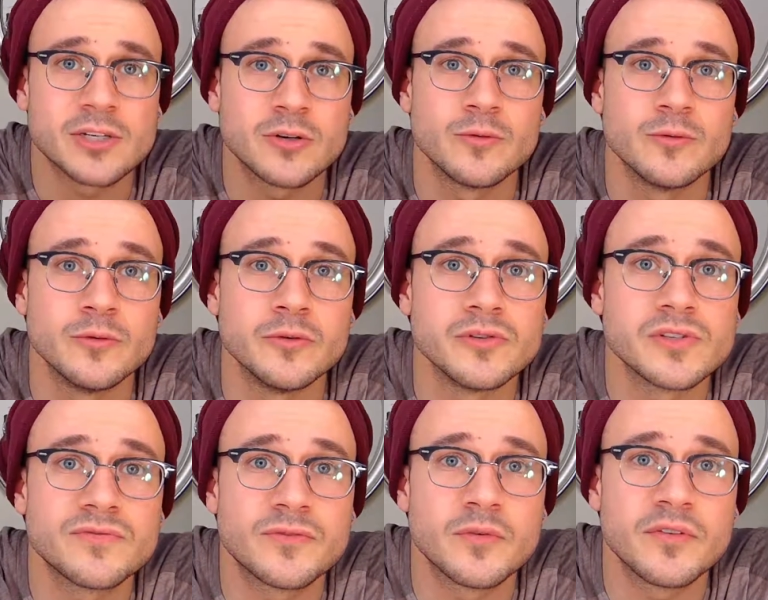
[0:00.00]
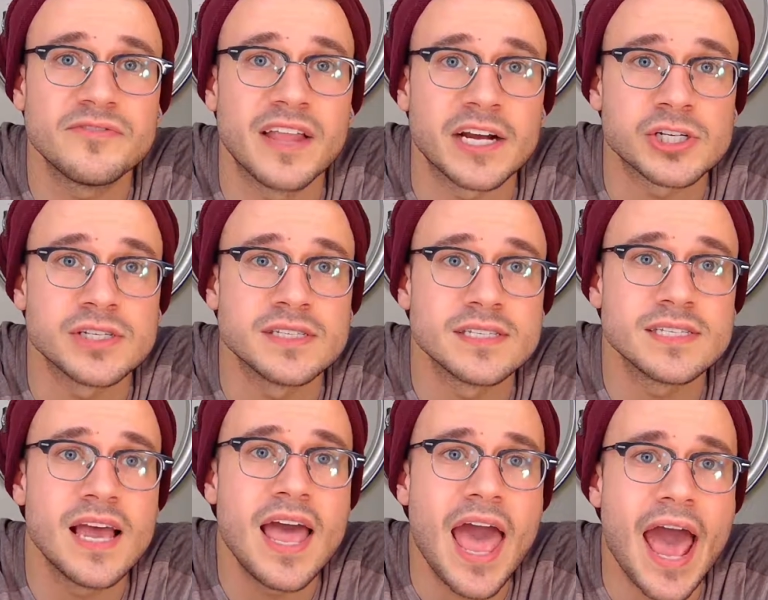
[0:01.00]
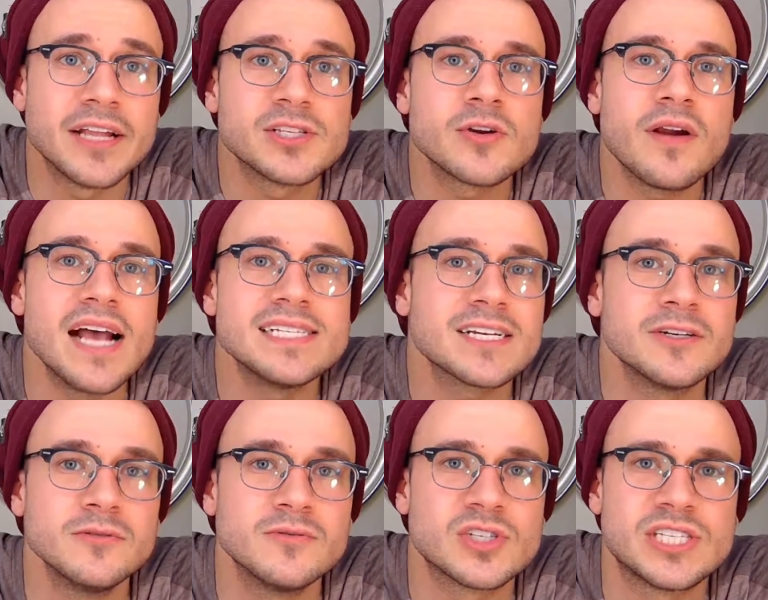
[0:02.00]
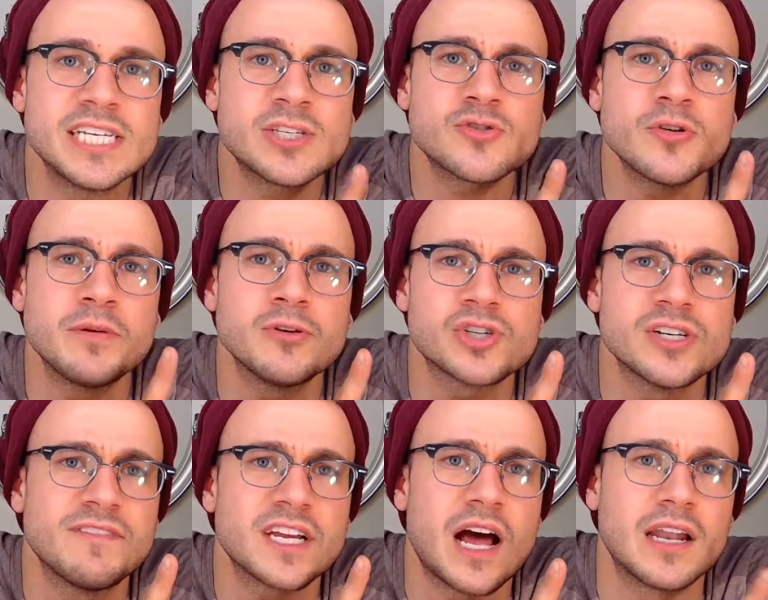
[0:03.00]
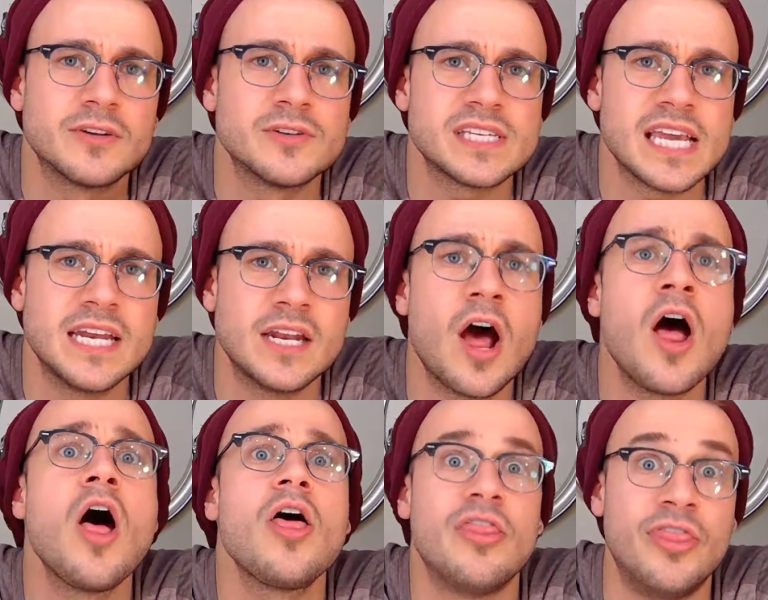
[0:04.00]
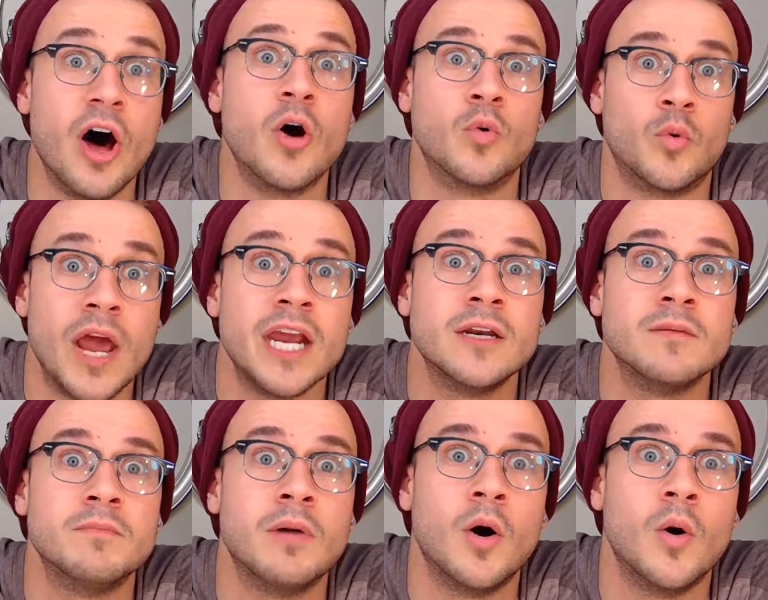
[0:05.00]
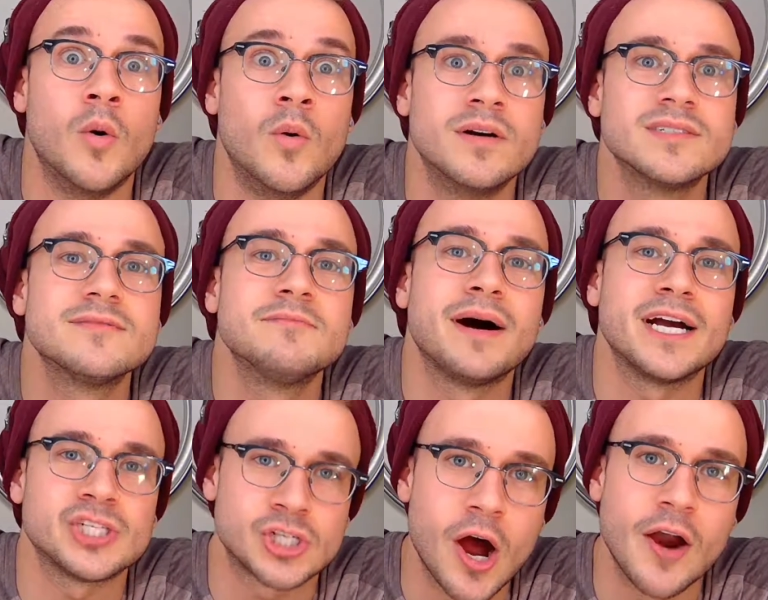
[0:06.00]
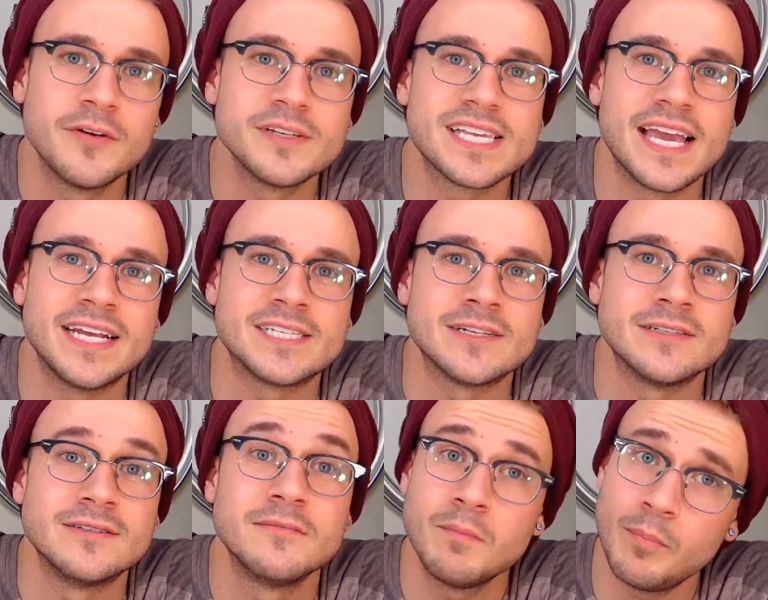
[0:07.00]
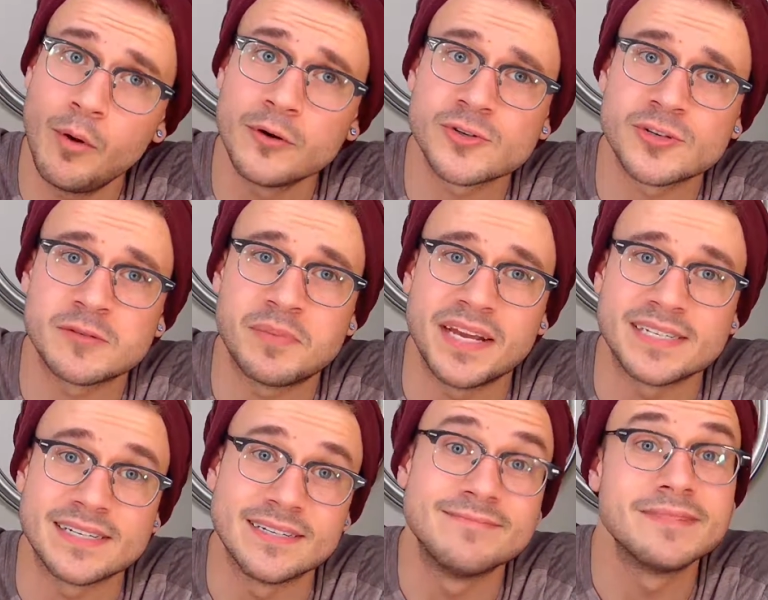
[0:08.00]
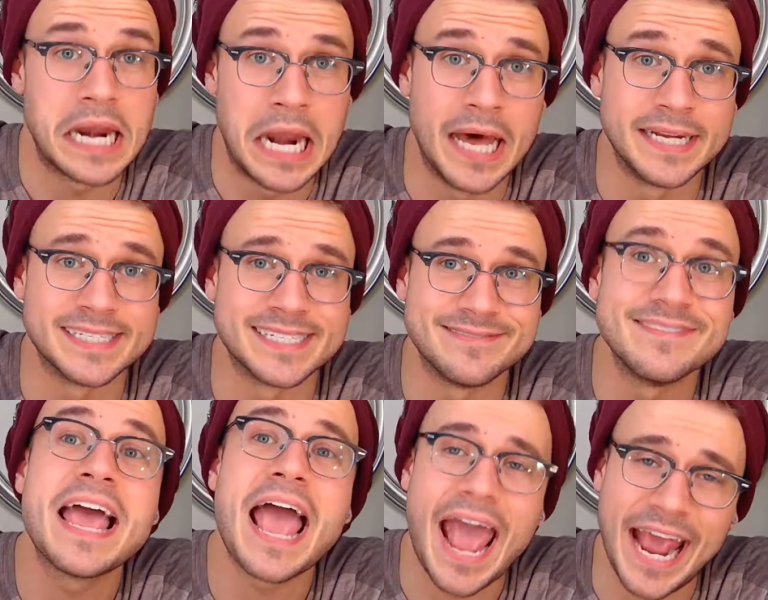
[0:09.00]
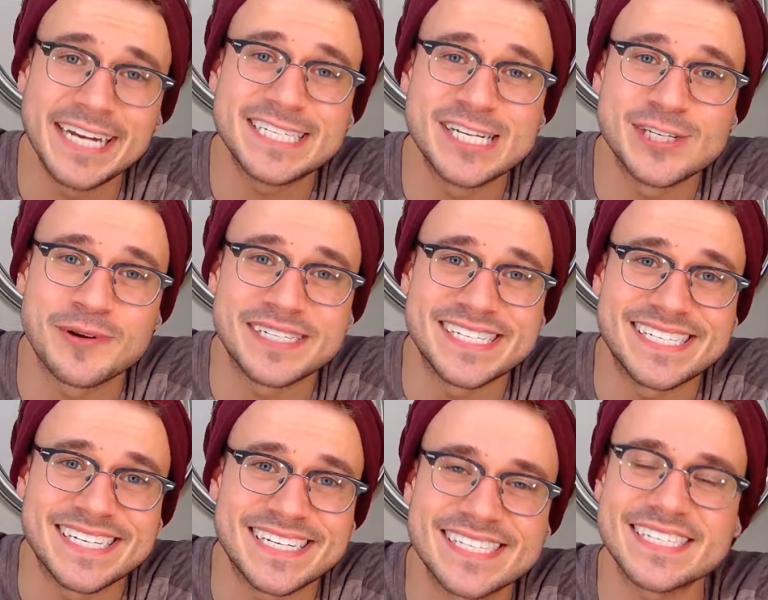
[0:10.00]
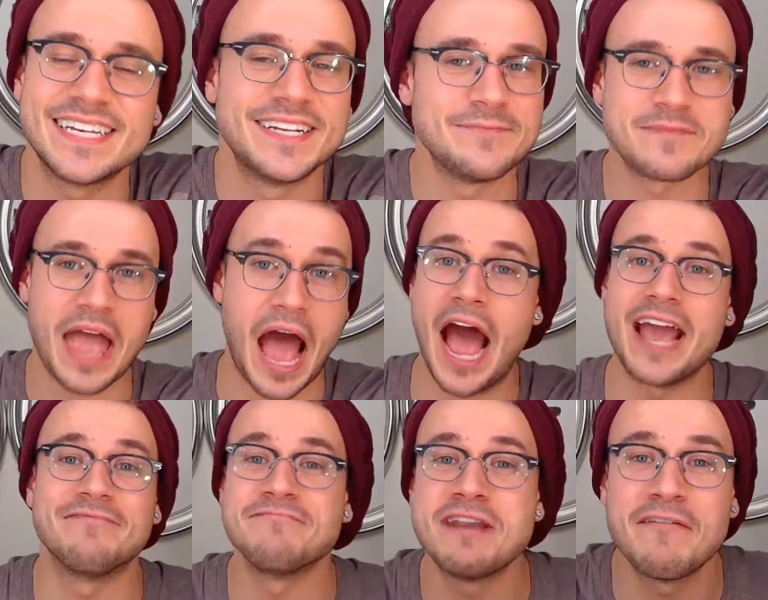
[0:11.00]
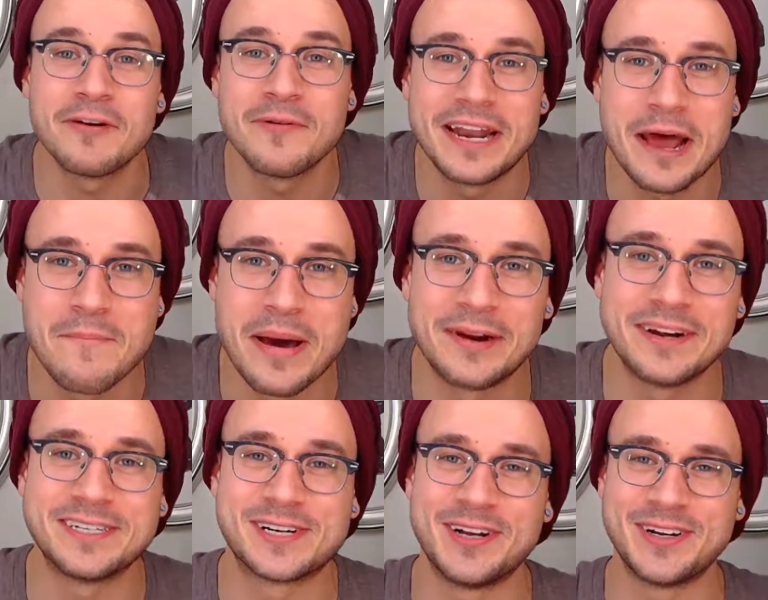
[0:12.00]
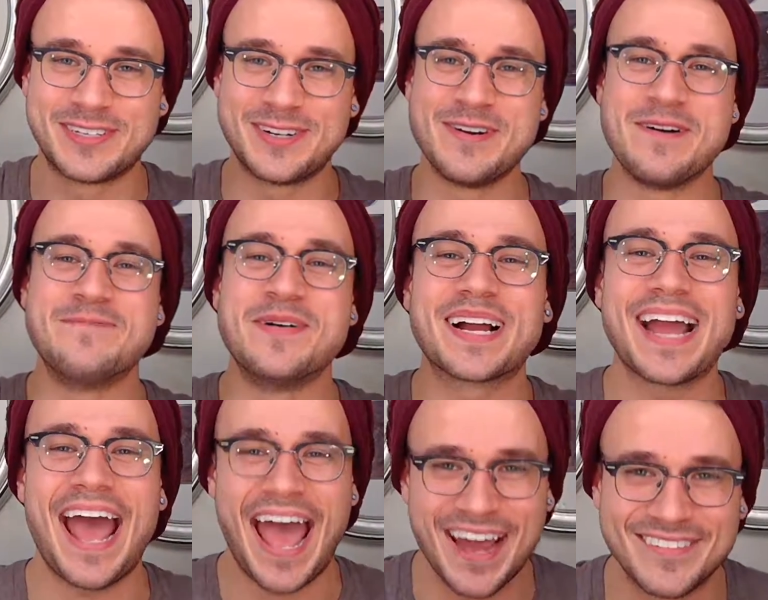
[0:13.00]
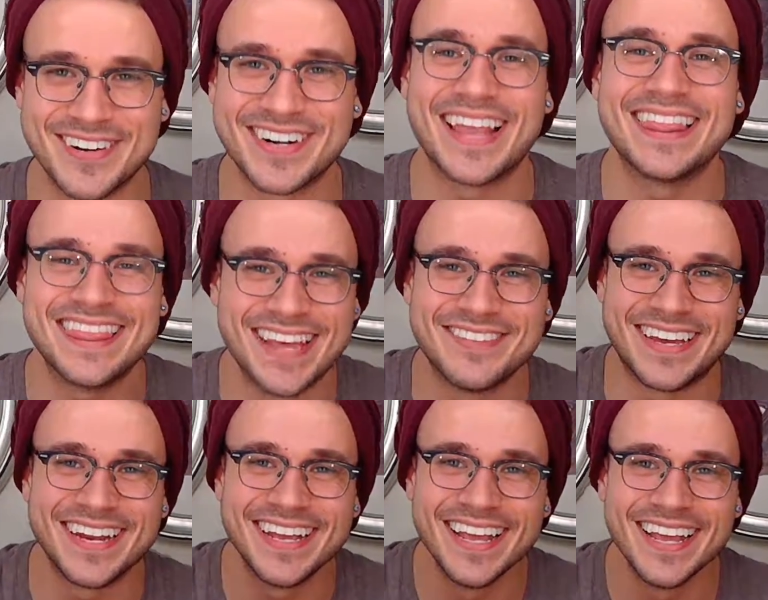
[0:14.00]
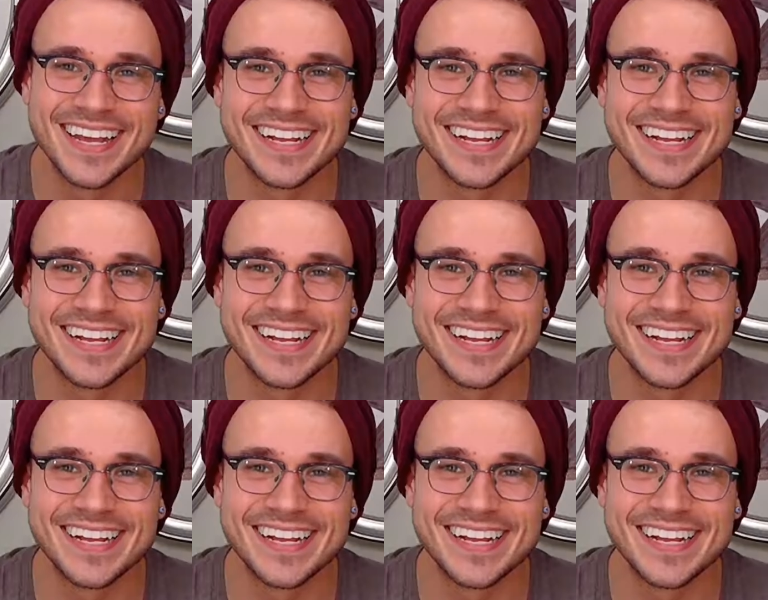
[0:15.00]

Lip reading: practical rules for reflections, and Sir Isaac Newton's distribution of the colors in The Rainbow by Charles Hayter, portrait painter, London, 1826. I have never read a better intro to a book ever, and I love it.